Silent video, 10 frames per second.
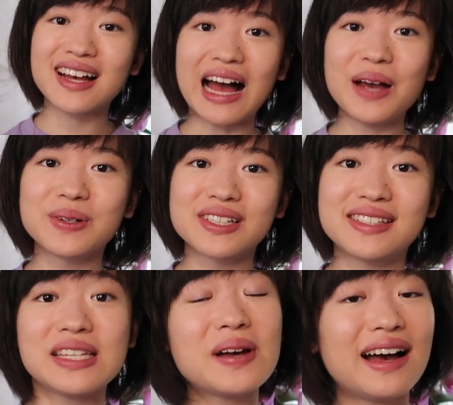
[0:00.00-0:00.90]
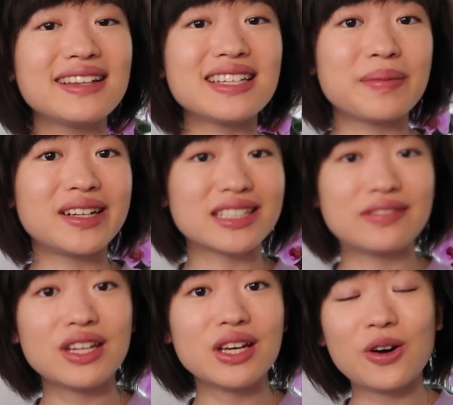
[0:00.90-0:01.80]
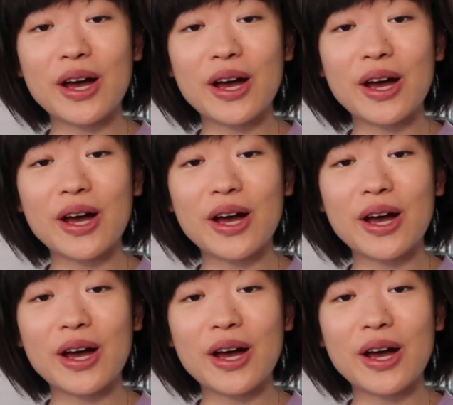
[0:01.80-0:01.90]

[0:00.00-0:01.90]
I will see you guys in my next video.